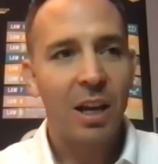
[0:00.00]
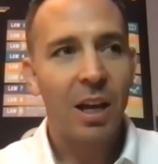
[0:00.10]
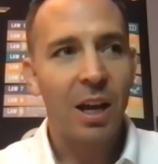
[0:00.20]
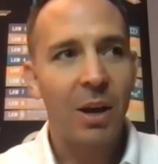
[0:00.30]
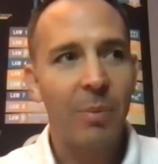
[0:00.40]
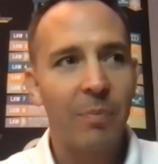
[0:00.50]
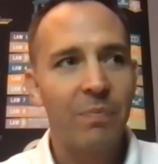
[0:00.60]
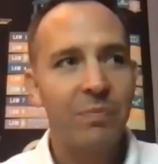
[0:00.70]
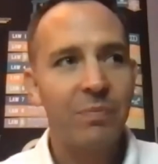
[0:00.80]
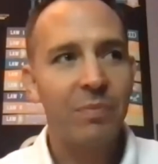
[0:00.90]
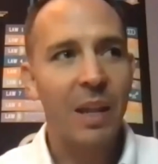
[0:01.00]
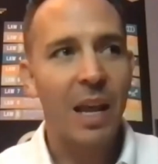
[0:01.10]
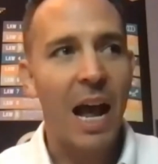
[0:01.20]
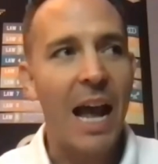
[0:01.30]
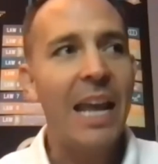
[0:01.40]

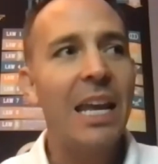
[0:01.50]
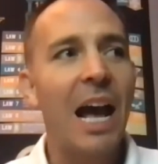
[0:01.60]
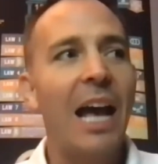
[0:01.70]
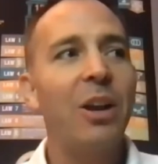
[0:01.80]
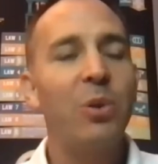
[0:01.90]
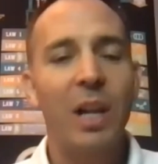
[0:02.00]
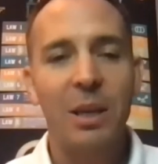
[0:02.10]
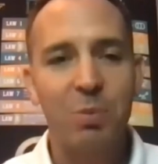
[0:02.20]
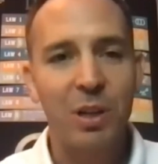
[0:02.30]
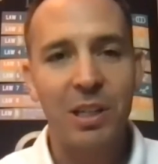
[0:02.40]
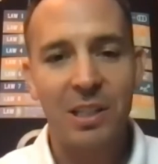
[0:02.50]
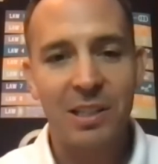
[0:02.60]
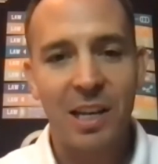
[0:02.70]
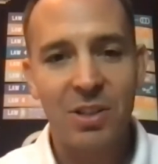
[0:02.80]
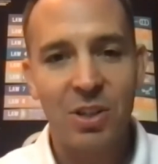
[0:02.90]
I don't like bringing
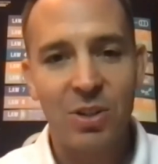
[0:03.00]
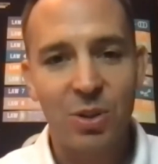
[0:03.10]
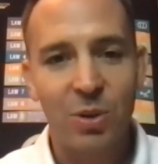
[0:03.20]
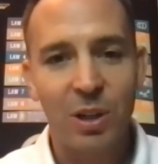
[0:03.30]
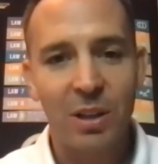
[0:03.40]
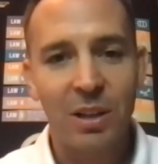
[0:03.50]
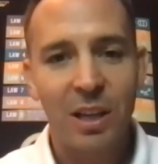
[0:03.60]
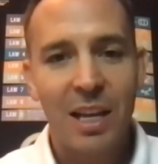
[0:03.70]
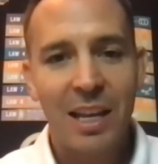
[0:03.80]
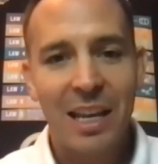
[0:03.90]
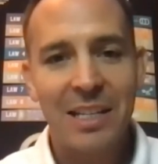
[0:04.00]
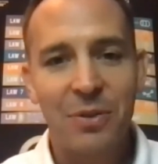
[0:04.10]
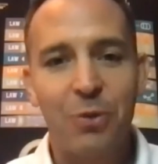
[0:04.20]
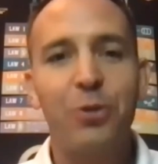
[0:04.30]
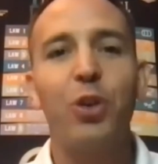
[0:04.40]
attention to it, because
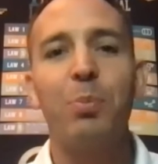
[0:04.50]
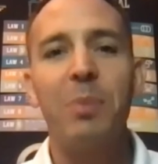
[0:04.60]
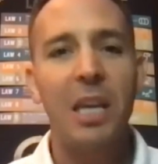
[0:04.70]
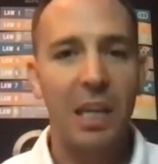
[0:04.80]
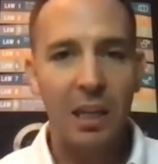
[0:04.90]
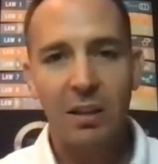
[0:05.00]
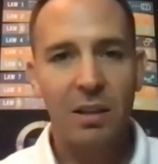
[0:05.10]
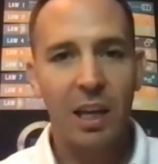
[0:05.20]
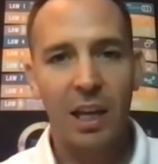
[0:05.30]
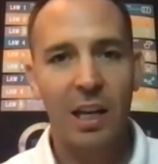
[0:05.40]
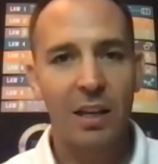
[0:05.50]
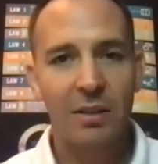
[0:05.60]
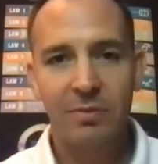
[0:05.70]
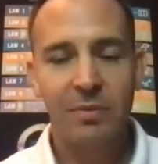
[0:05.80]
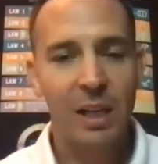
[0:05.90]
for me, and
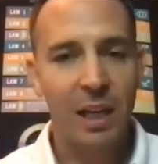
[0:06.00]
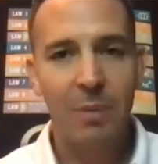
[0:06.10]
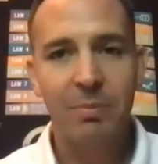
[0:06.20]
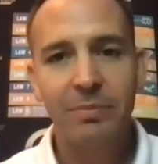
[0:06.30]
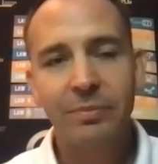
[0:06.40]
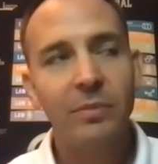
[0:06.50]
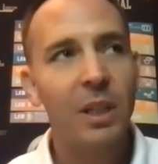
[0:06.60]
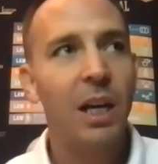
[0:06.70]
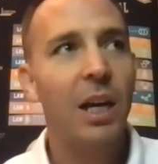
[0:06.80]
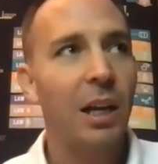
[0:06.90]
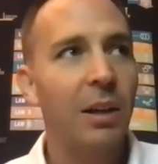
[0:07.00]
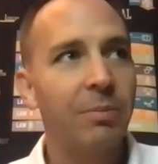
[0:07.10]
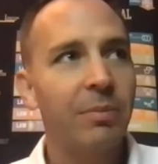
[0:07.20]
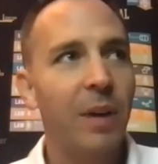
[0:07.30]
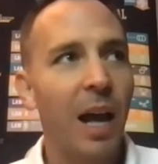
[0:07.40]
I
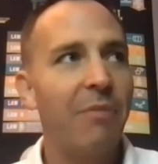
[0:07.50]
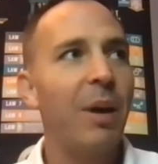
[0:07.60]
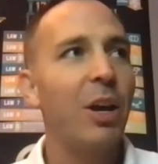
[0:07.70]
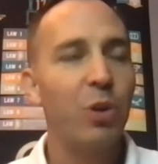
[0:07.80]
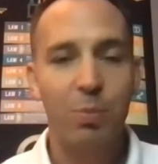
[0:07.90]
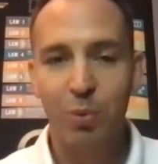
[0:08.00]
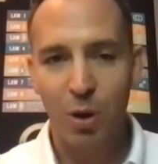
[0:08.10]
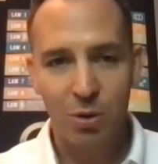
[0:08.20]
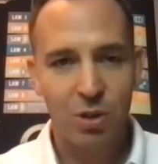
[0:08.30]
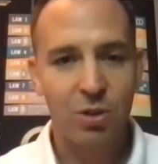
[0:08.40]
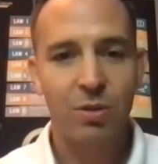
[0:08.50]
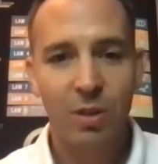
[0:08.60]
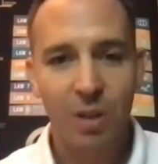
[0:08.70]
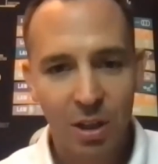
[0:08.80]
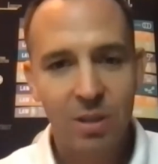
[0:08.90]
have my own approach
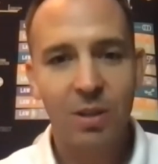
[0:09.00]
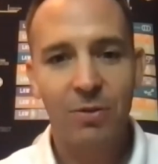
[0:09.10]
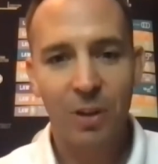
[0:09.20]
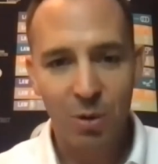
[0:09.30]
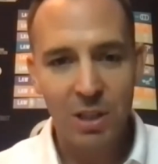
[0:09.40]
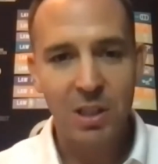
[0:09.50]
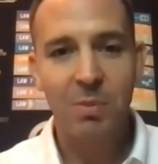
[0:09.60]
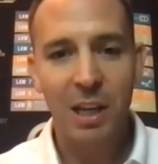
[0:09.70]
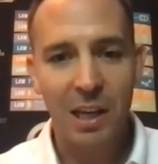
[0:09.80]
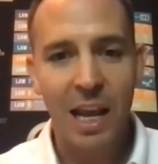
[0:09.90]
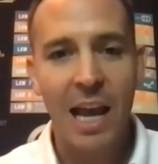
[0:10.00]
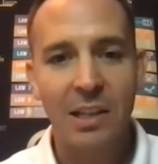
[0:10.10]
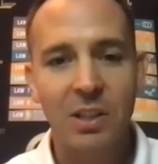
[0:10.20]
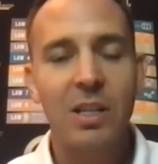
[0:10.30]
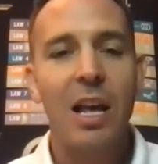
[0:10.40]
to fundraising, making
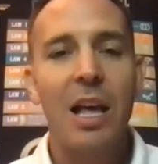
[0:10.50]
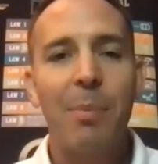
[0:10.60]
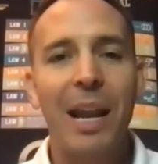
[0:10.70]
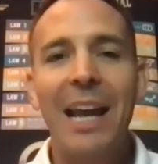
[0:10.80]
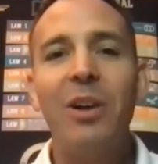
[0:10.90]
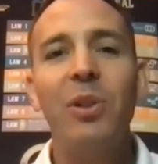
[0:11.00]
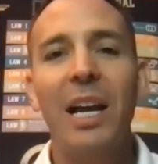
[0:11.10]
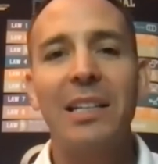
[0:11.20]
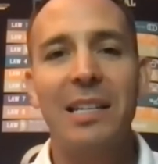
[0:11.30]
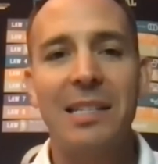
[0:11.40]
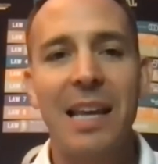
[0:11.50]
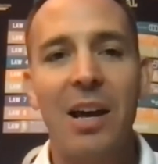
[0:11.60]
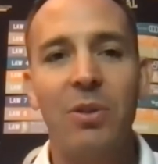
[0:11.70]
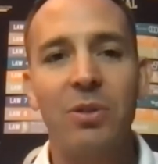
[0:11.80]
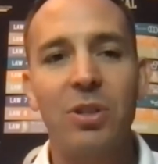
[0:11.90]
asks, but I don't like to
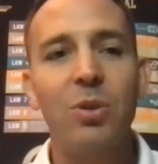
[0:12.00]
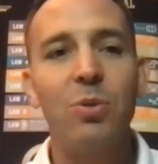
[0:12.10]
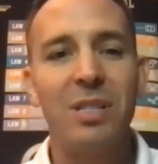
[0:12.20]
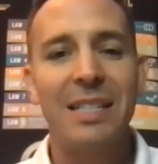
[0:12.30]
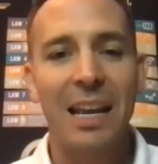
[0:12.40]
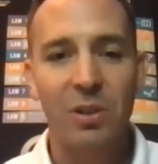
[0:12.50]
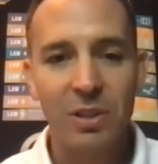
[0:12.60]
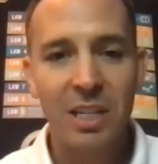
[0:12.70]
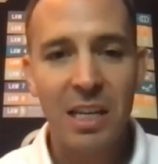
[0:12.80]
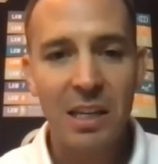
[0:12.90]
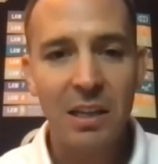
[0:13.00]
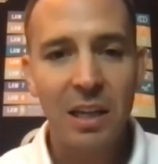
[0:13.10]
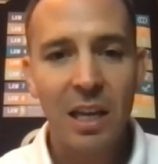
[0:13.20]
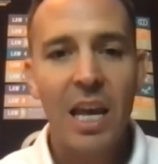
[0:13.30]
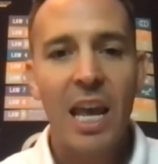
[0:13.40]
sound too salesy.
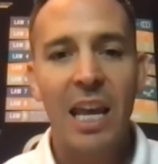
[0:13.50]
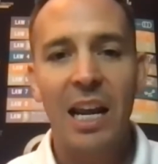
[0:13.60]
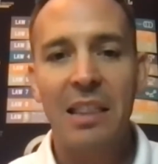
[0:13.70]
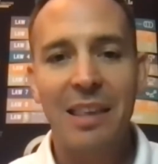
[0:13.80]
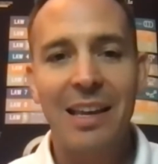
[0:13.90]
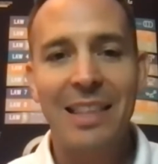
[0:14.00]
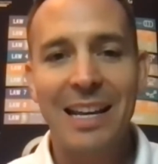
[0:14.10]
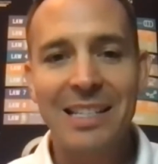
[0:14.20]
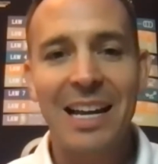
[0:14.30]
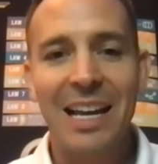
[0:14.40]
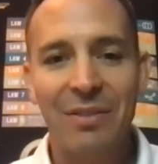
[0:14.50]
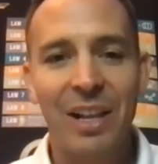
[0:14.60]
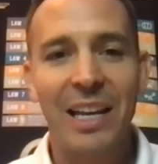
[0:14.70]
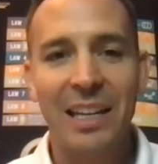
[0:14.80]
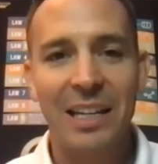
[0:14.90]
And I think that's kind of
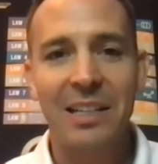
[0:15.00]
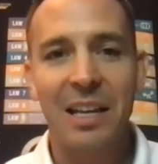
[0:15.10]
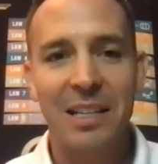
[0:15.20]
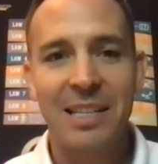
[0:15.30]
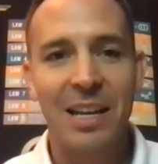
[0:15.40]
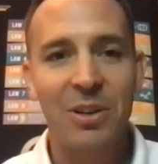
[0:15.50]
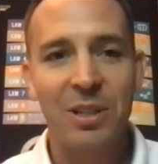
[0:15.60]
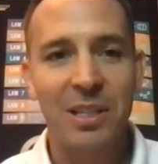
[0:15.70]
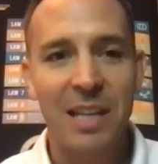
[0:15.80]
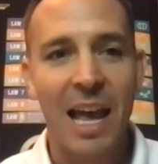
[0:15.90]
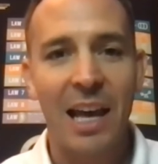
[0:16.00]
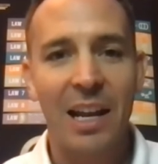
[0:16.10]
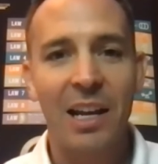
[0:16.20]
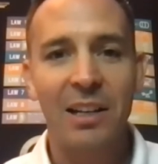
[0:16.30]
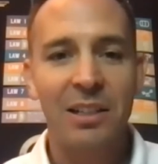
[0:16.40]
like a salesy's
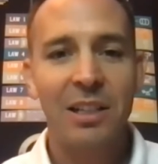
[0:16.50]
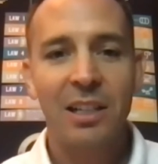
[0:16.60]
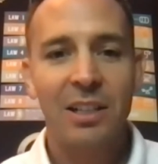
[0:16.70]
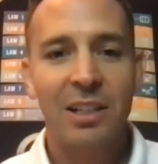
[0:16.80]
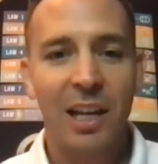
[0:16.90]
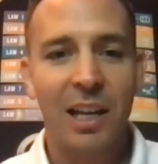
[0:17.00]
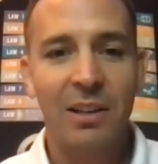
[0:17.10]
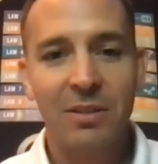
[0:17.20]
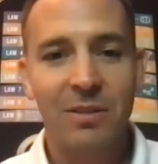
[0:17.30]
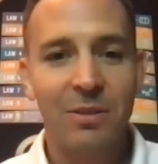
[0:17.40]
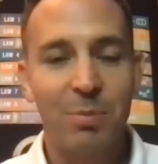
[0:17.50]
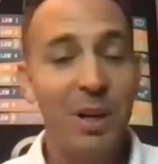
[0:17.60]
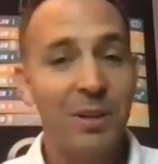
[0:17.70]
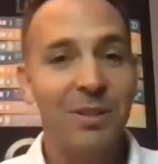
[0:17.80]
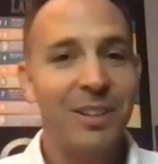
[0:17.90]
add-on, like,
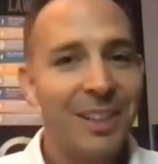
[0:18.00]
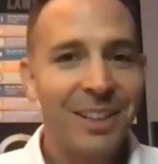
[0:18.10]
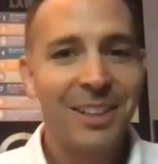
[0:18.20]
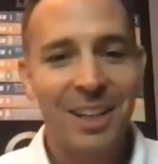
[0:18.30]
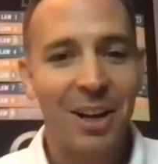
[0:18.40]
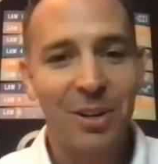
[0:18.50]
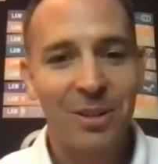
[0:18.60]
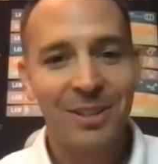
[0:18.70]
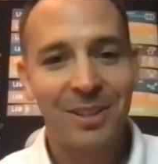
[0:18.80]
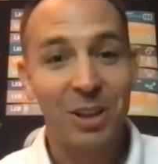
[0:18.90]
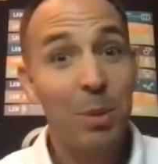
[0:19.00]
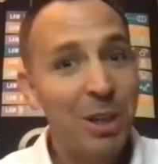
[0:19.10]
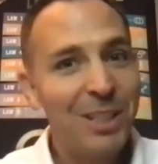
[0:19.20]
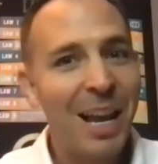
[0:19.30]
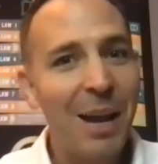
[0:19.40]
but
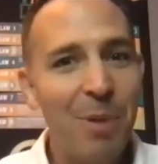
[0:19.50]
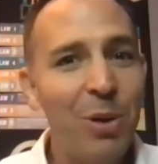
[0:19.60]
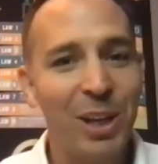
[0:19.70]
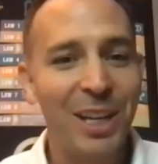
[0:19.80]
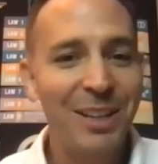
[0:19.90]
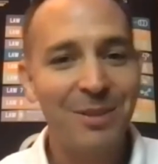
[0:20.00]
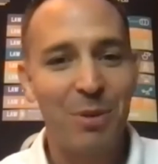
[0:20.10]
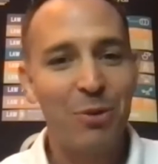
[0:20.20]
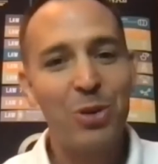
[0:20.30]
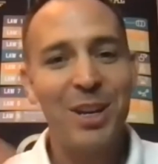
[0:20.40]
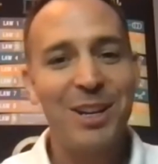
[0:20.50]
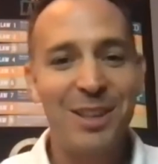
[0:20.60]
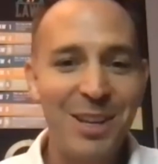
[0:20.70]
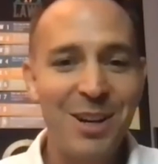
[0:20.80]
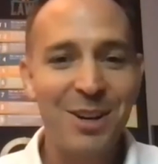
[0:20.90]
limited time only, before the end of the
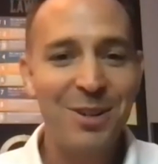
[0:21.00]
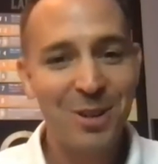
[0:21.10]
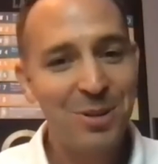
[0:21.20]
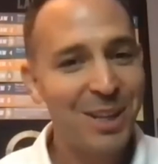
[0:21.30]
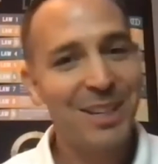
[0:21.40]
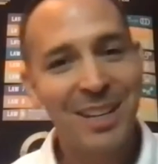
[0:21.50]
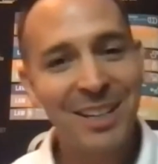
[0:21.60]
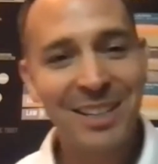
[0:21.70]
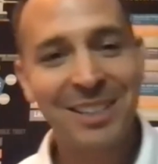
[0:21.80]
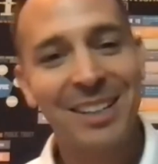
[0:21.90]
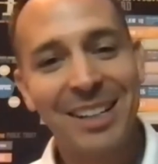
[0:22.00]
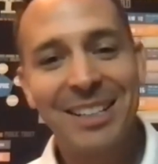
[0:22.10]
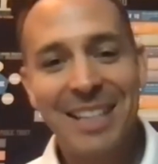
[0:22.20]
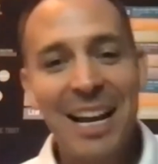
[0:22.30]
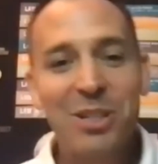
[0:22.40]
year, you can get a
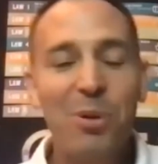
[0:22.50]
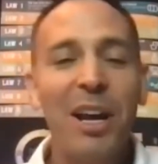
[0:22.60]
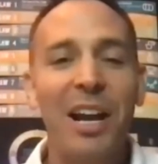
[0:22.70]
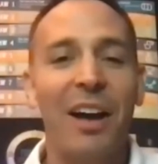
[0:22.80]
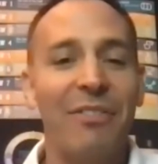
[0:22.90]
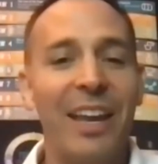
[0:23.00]
tax write-off.